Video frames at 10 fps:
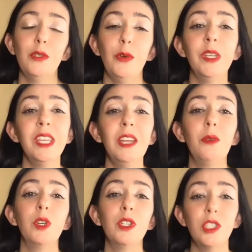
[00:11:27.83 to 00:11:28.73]
So again,
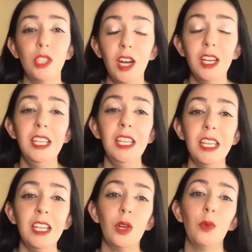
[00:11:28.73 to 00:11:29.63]
we're starting
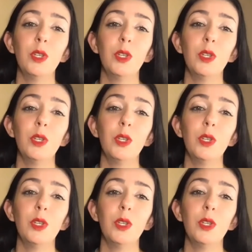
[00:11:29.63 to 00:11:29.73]
here.